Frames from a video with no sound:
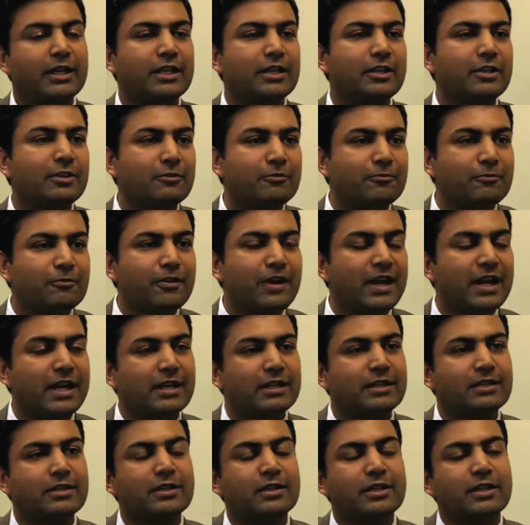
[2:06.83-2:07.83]
And in
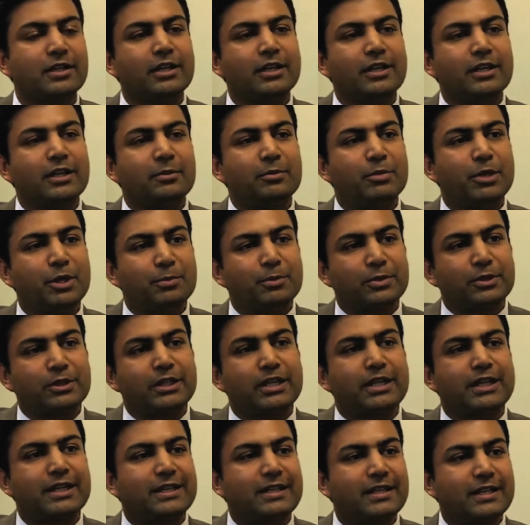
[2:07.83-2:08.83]
fact, people
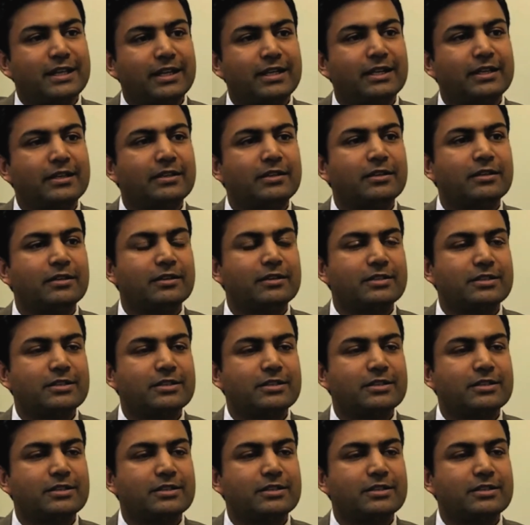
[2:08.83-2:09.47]
can then